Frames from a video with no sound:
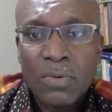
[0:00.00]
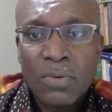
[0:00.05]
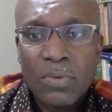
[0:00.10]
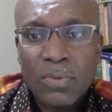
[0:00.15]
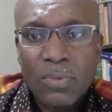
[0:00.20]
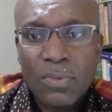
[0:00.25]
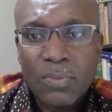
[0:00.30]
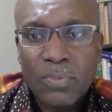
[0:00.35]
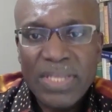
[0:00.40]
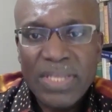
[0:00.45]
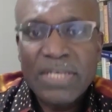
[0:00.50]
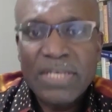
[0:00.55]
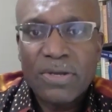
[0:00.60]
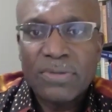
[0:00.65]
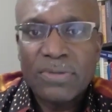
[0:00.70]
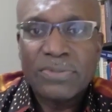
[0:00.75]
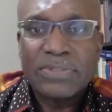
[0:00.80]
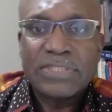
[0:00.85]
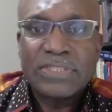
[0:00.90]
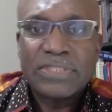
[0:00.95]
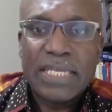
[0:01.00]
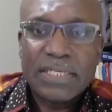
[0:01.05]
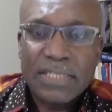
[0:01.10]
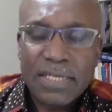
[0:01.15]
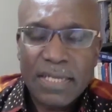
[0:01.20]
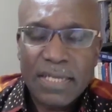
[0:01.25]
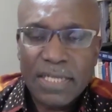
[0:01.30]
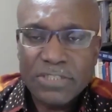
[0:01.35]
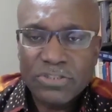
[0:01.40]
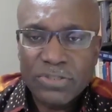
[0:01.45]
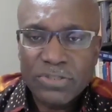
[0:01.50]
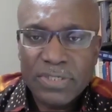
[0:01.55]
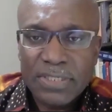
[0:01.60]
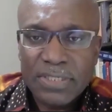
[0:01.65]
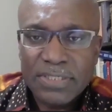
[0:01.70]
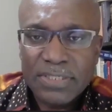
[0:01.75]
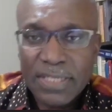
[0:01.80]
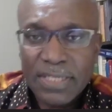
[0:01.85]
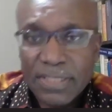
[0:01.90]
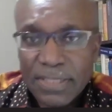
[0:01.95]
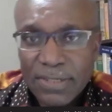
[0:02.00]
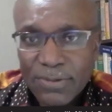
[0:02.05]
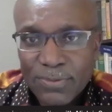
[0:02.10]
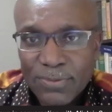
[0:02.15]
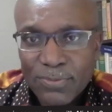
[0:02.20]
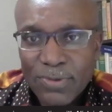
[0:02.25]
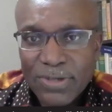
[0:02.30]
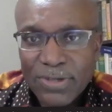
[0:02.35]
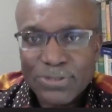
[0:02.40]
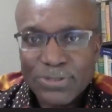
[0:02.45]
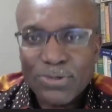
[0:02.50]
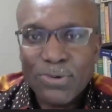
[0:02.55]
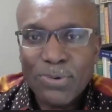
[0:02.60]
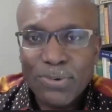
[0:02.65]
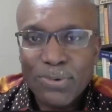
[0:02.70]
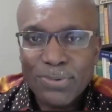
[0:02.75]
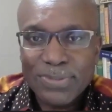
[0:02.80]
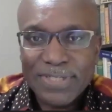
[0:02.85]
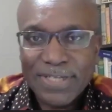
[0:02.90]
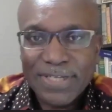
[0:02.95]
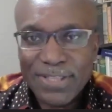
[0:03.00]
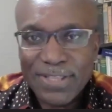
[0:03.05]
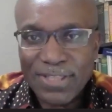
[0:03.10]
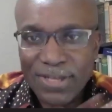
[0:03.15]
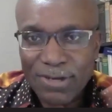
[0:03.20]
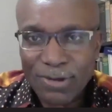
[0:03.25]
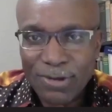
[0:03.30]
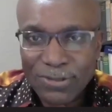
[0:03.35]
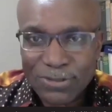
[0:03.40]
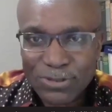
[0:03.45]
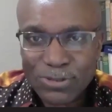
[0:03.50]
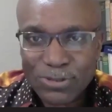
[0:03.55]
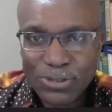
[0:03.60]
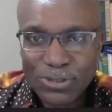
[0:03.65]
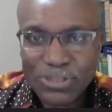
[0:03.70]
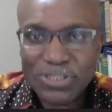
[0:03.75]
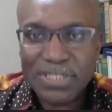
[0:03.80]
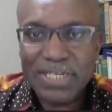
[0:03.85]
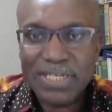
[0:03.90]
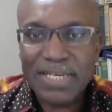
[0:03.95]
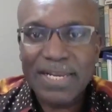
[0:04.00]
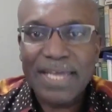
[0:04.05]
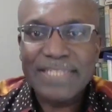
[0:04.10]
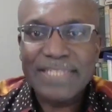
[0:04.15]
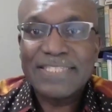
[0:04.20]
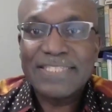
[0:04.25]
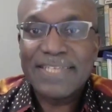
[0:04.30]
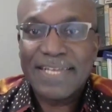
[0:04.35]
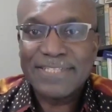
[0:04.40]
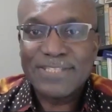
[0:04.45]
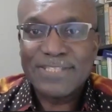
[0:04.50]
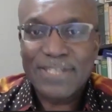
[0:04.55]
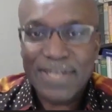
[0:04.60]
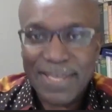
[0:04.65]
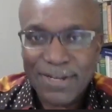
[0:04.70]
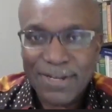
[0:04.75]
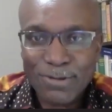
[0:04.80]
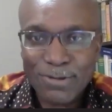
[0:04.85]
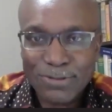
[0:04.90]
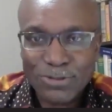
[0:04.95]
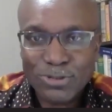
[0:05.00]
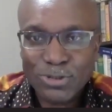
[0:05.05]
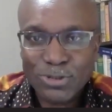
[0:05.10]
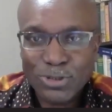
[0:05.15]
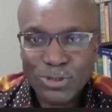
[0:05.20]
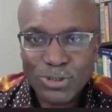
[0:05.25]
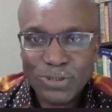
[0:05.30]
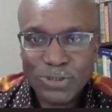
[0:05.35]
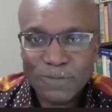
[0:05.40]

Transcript: We know, take what is called the Constitution, the 1999 Constitution.